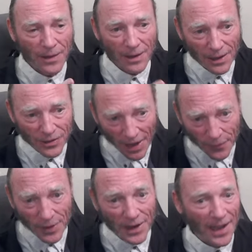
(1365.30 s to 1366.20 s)
is
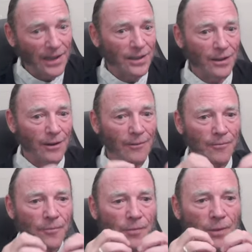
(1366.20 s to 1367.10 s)
at the nadir,
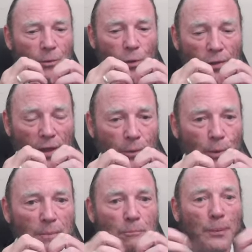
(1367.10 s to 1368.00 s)
where they
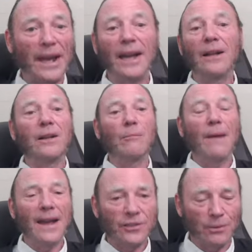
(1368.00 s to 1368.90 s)
repel
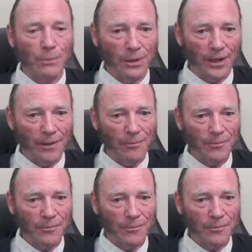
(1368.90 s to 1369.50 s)
maximally.